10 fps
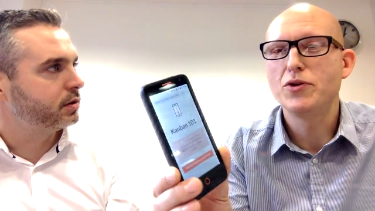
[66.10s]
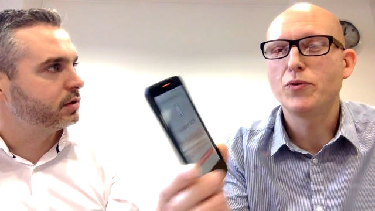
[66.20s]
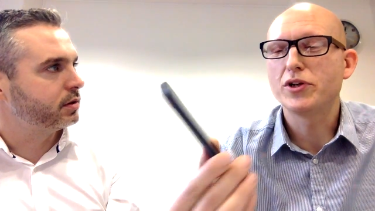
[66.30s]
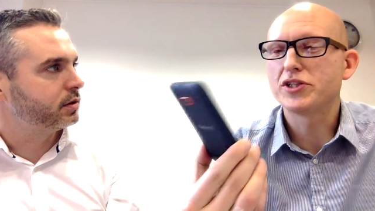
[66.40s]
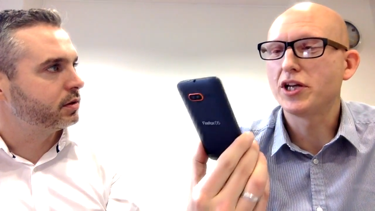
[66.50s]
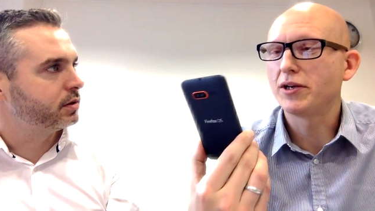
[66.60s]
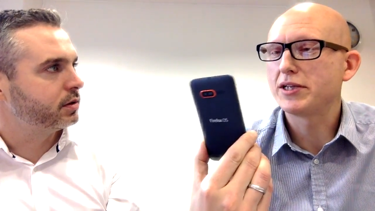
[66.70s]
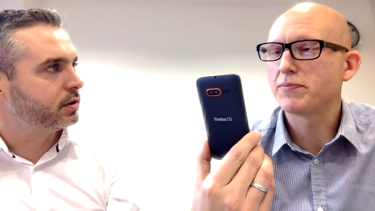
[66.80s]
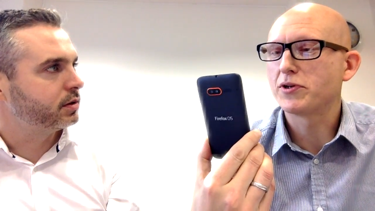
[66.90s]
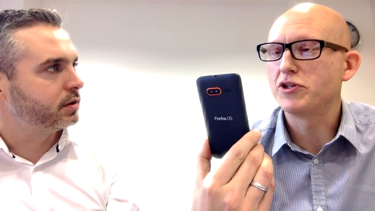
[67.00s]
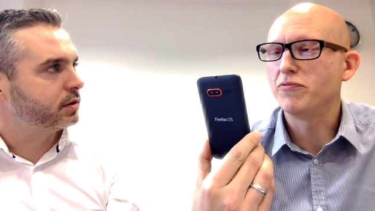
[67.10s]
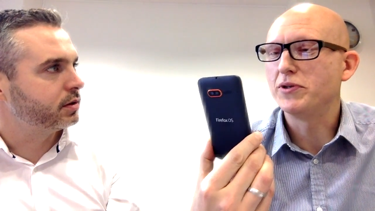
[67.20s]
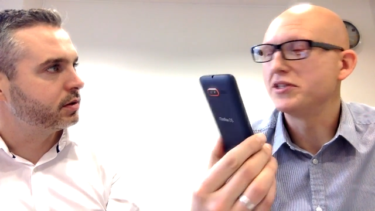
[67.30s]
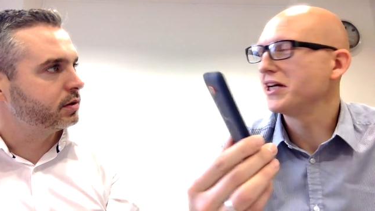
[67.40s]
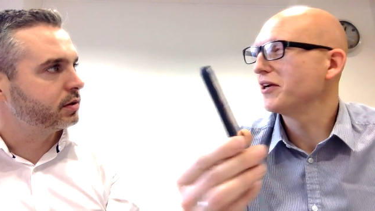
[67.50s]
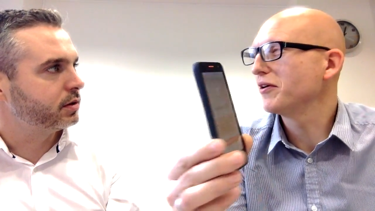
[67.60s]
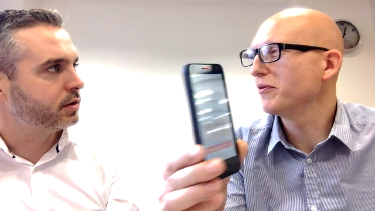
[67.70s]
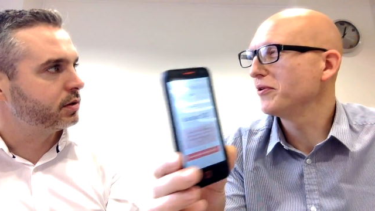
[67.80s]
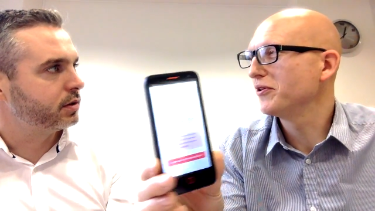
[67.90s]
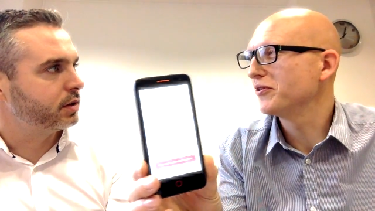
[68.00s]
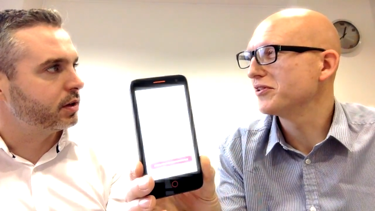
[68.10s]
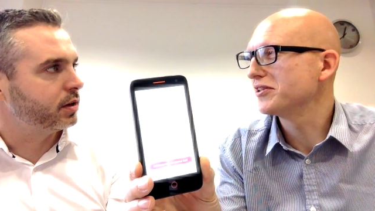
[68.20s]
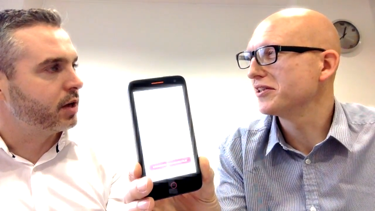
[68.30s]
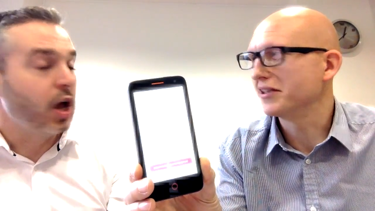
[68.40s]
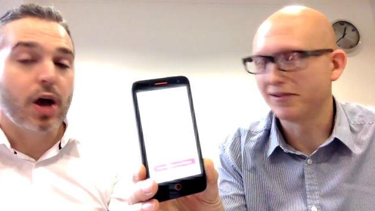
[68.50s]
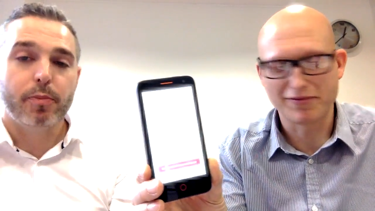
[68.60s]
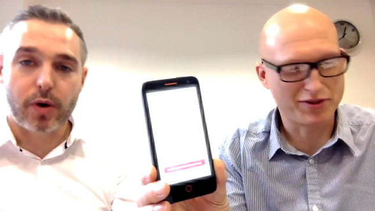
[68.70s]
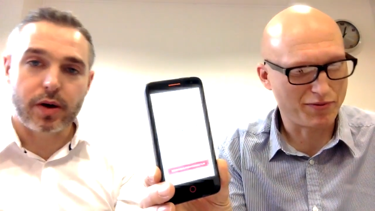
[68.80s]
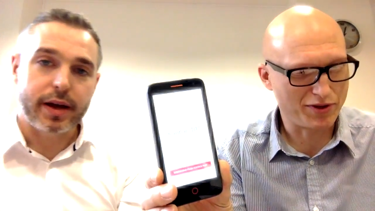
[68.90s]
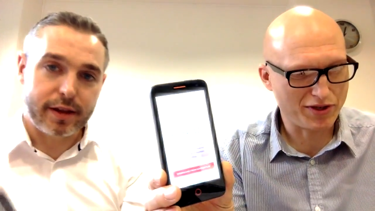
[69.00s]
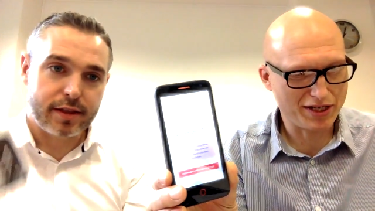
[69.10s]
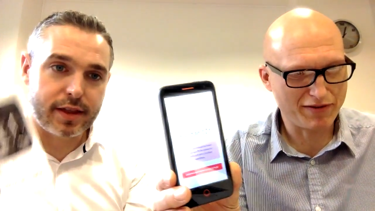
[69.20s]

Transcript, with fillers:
Speaker 1: Well, it's not. That's because you've been tinkering with yours, isn't it? But we try